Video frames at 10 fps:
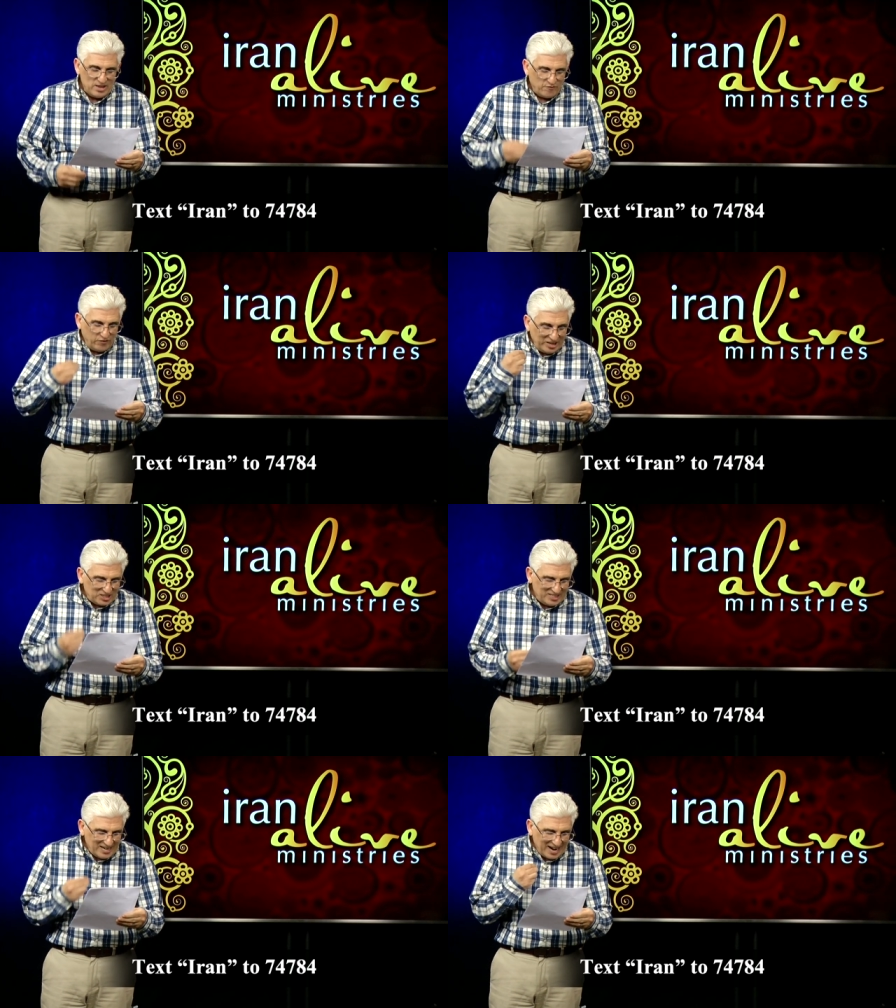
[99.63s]
The
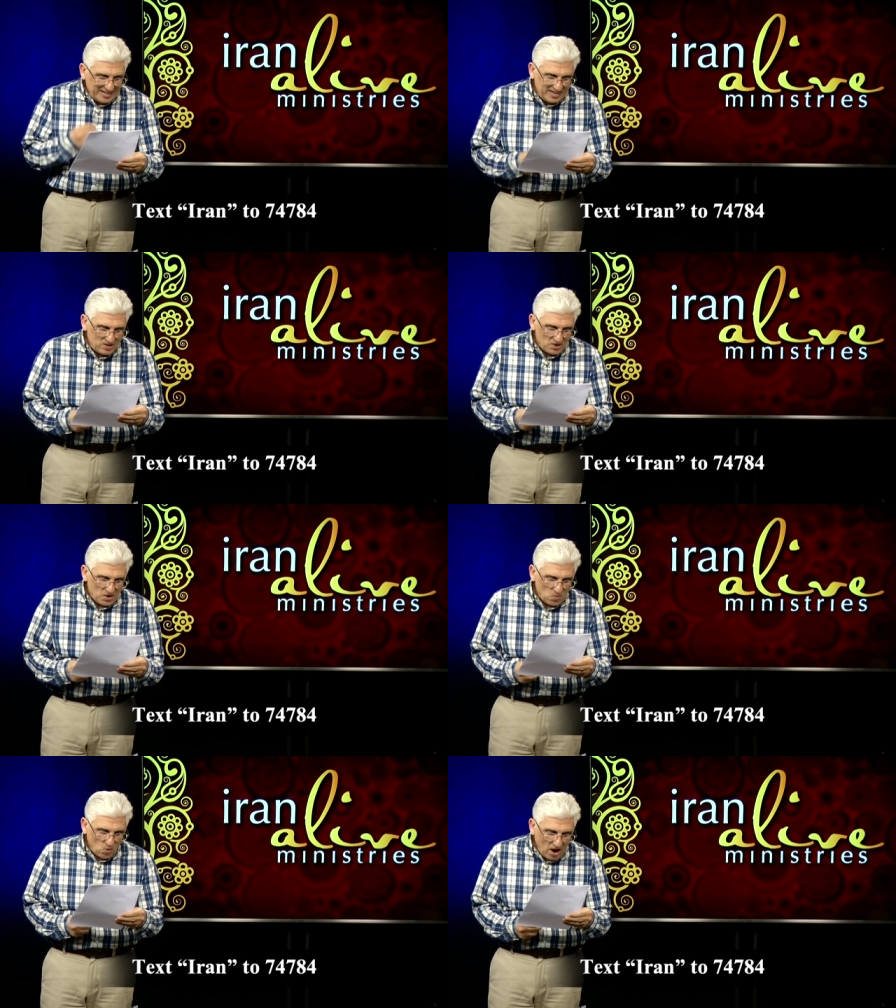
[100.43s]
first thing I did
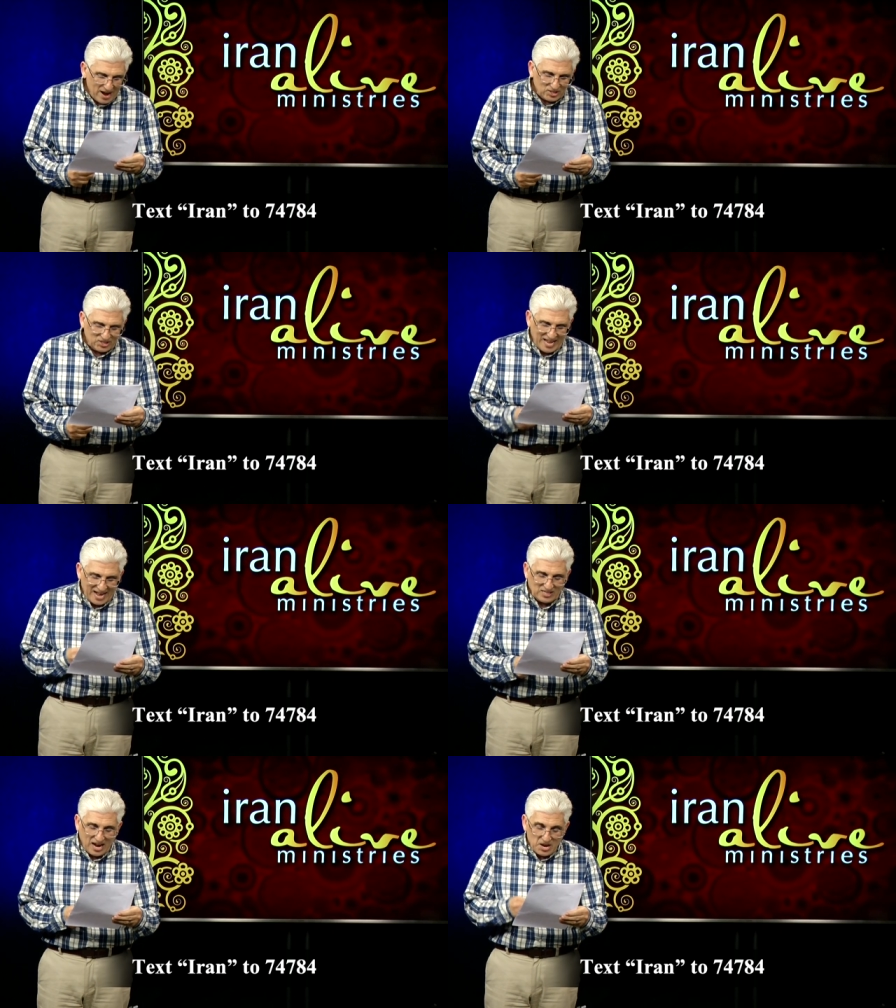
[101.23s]
was
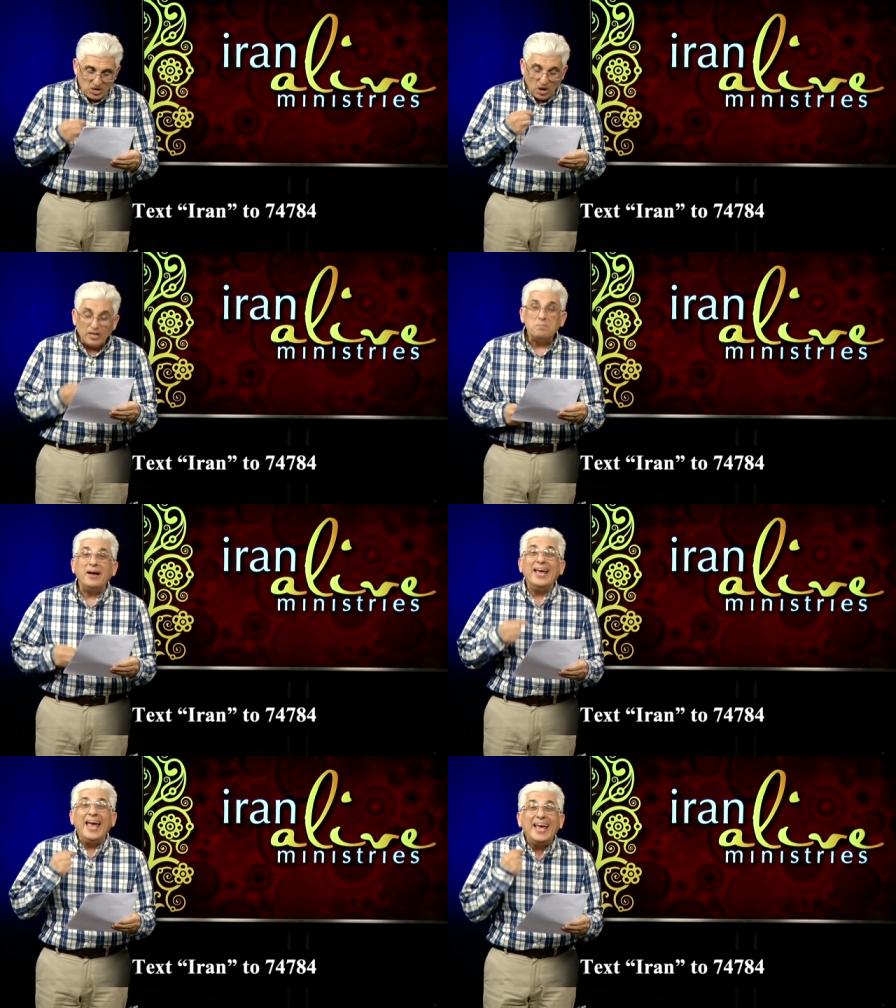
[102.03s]
that I called
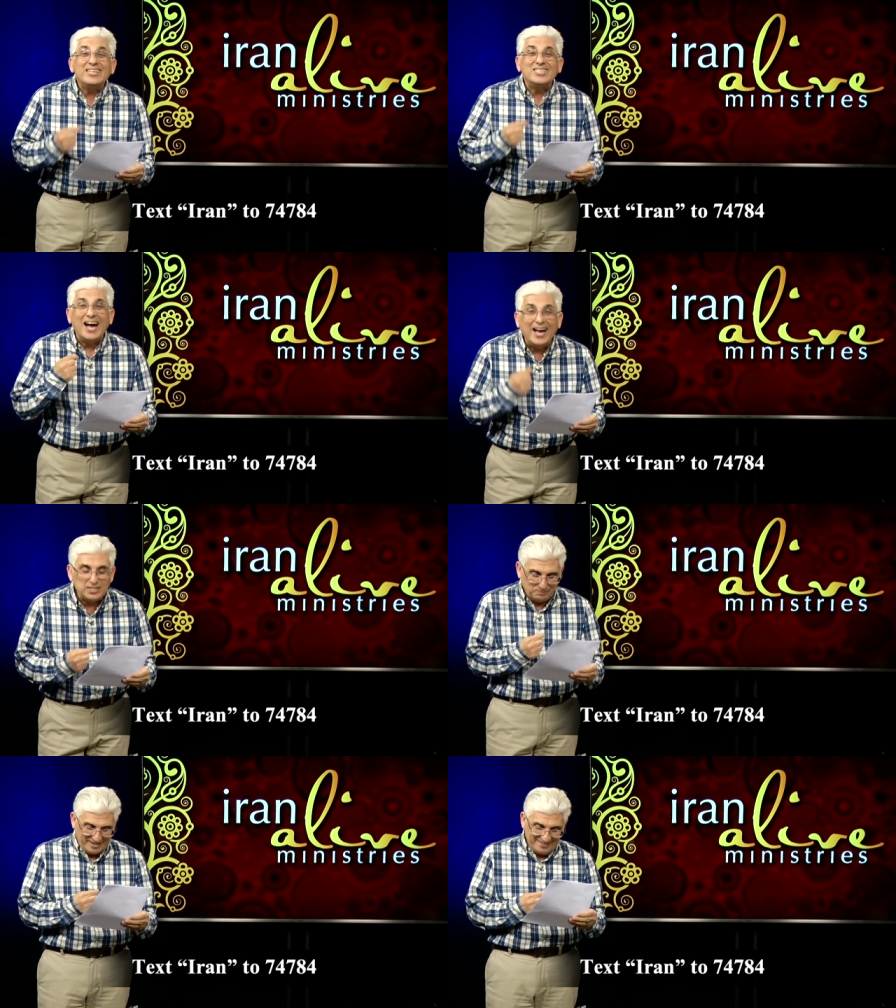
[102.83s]
my
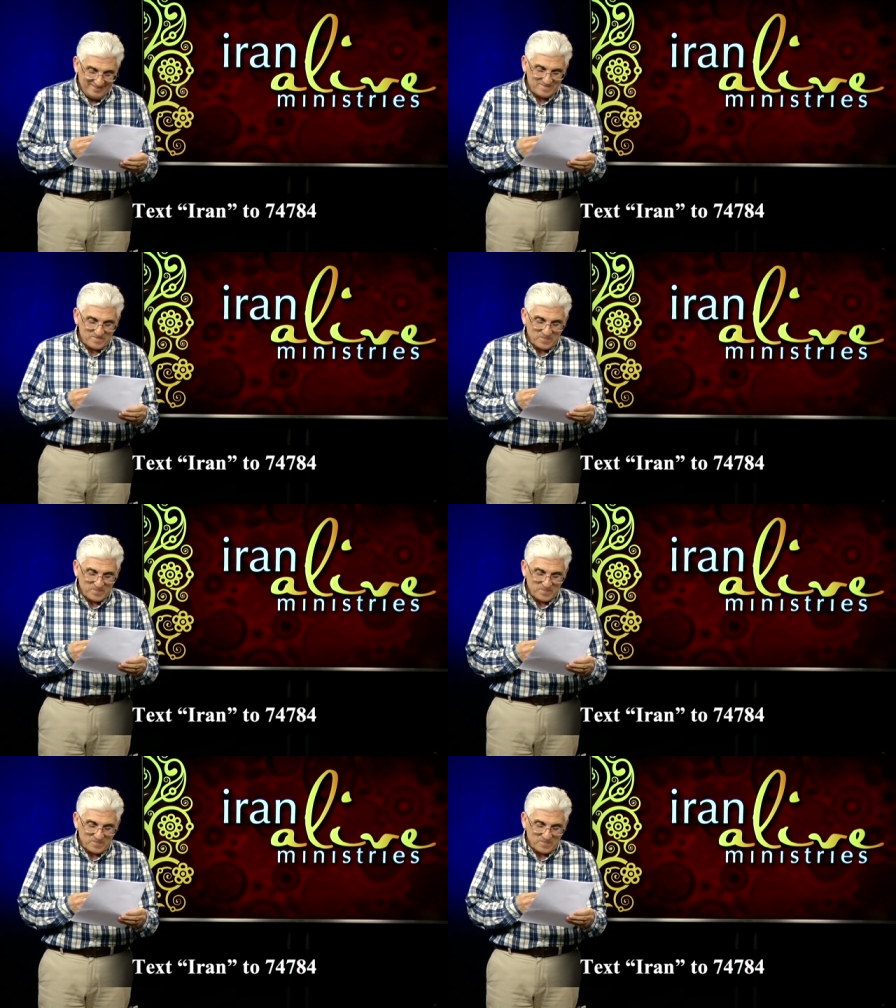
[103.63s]
ex-husband